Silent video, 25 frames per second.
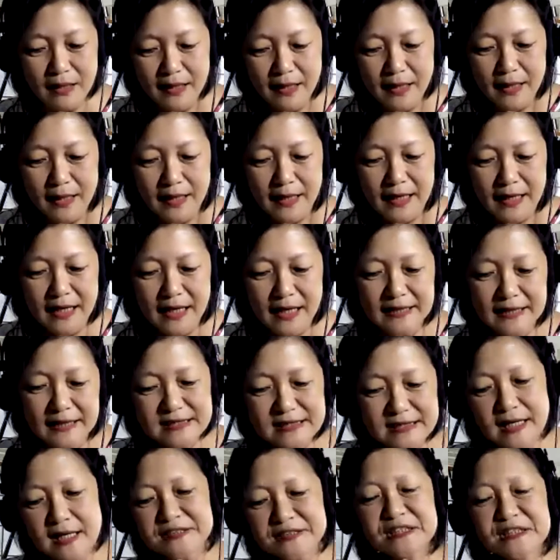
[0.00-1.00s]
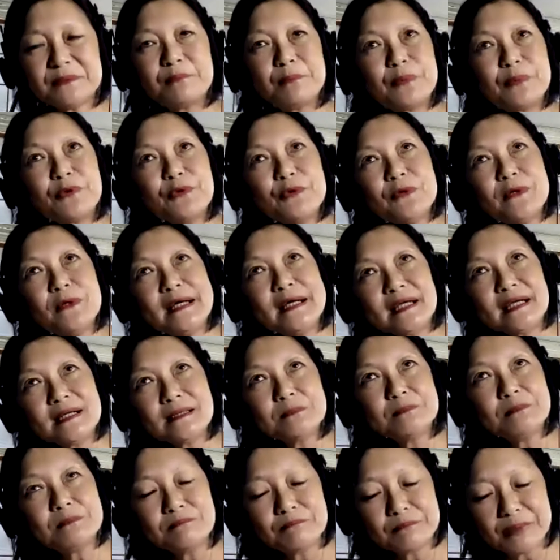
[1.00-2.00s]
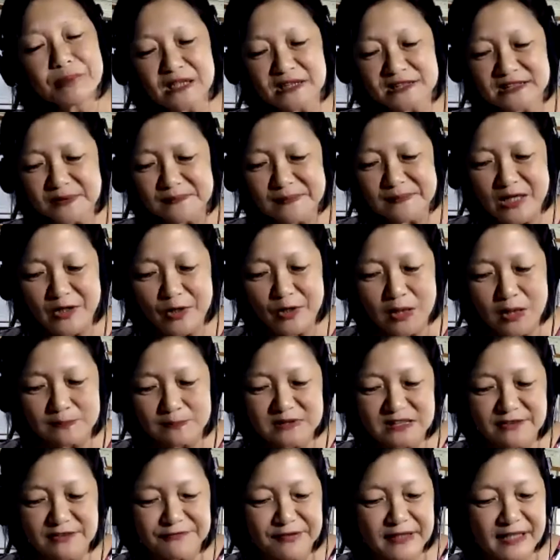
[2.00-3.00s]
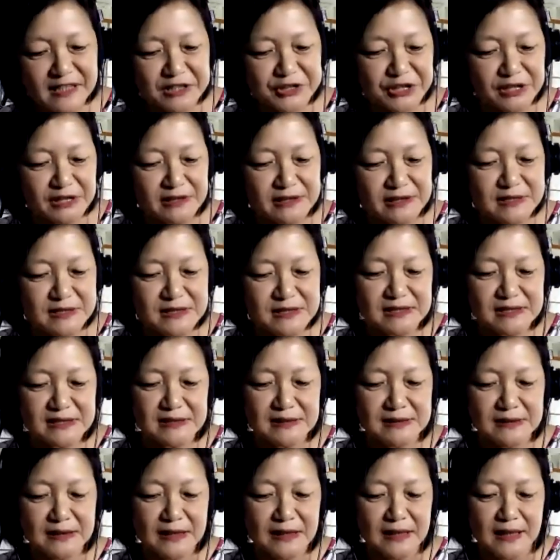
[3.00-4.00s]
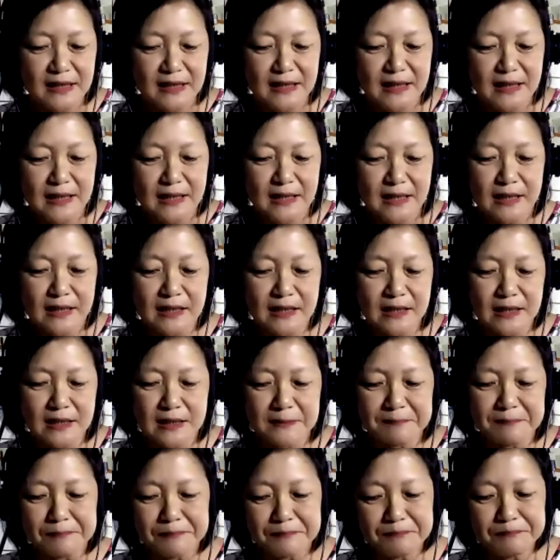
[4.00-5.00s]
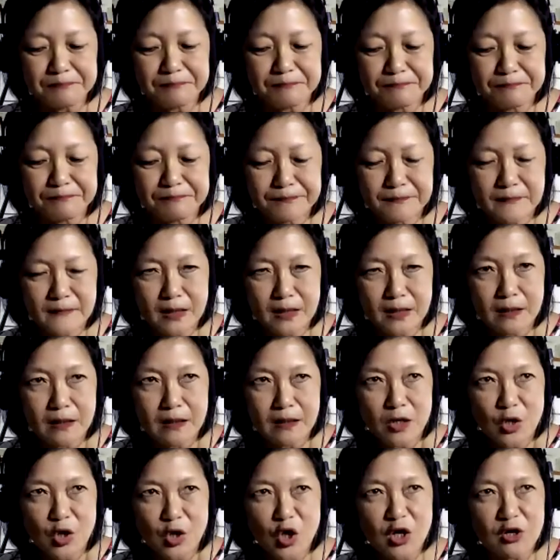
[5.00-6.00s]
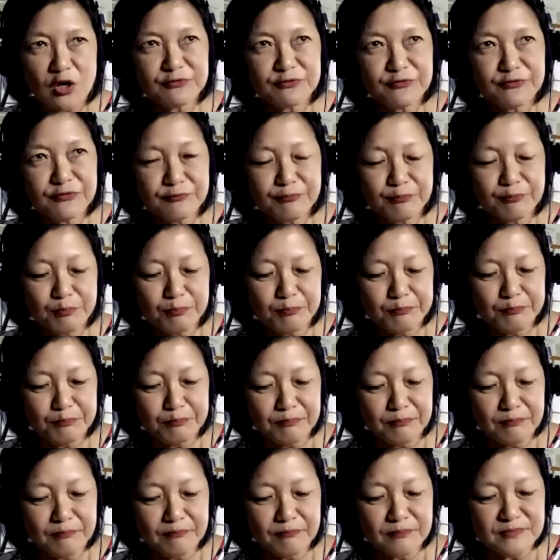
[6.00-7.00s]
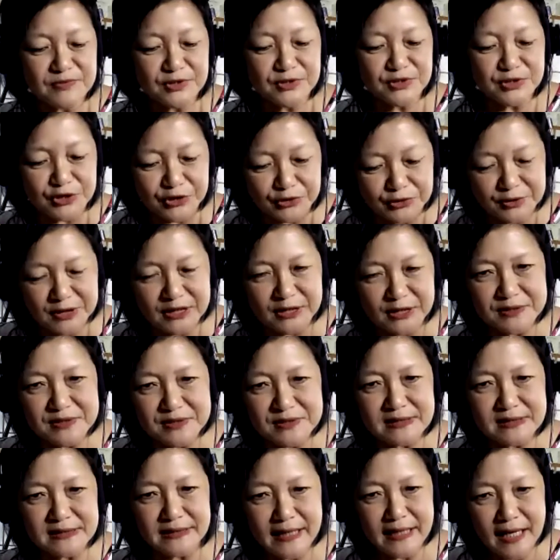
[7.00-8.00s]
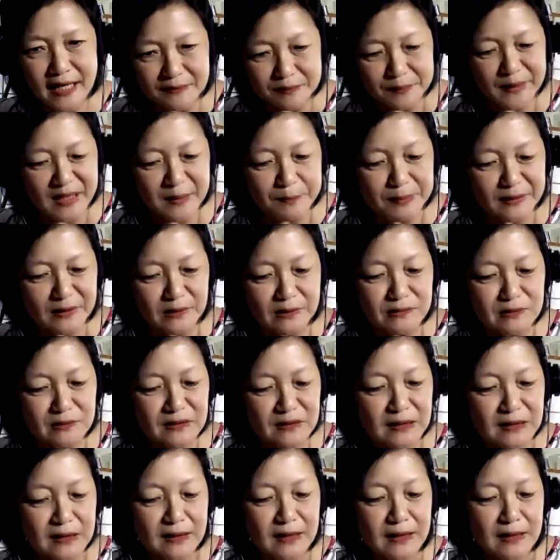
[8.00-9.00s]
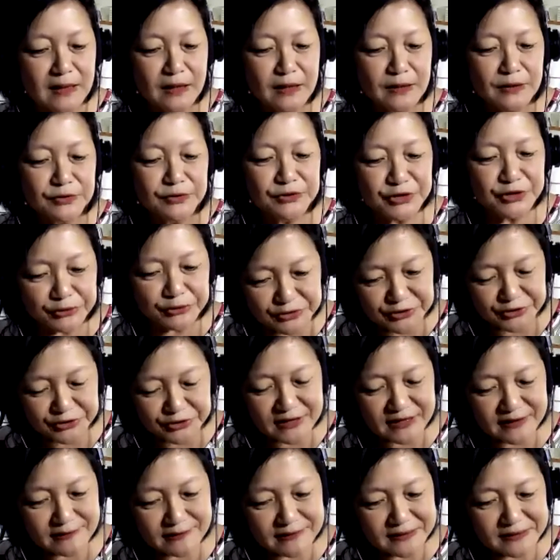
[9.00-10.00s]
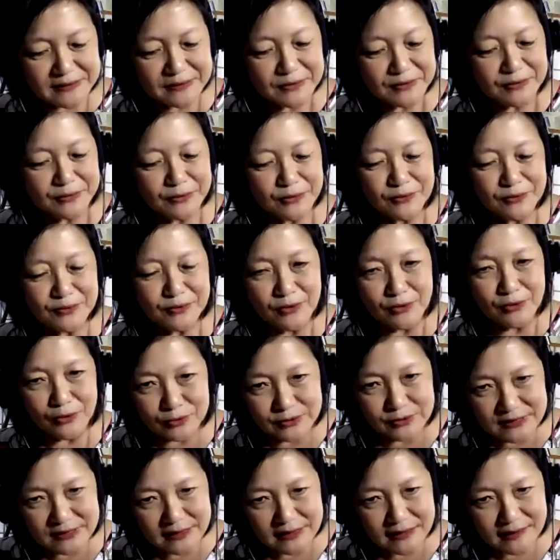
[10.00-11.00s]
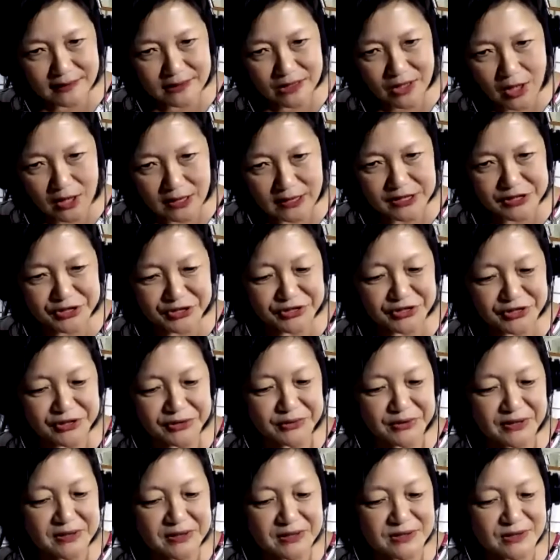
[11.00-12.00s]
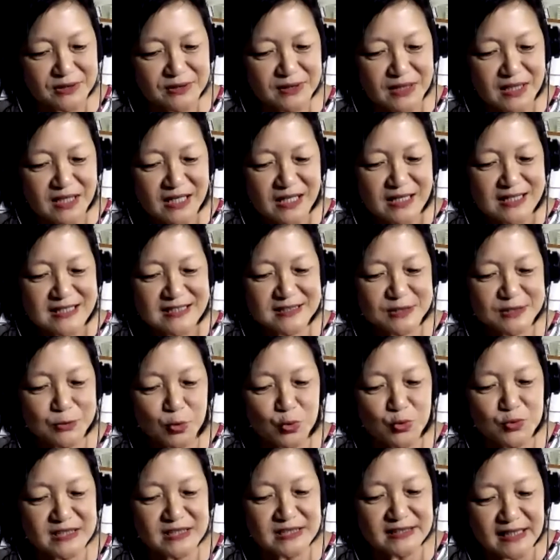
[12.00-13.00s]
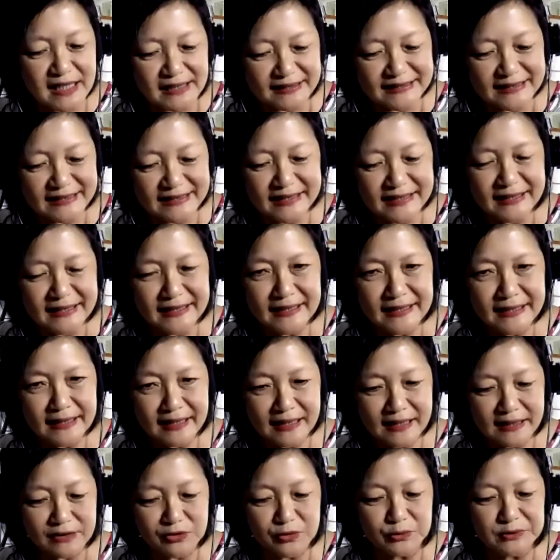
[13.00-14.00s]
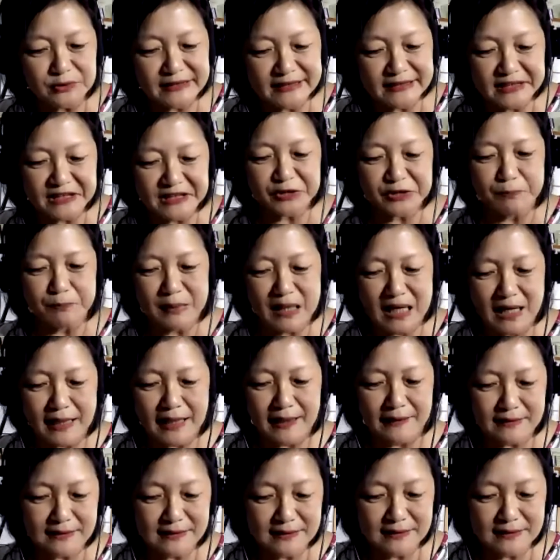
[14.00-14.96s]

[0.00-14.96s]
And it started brewing because of my observations um, of students, young people children, older college students who study and who teach Bach.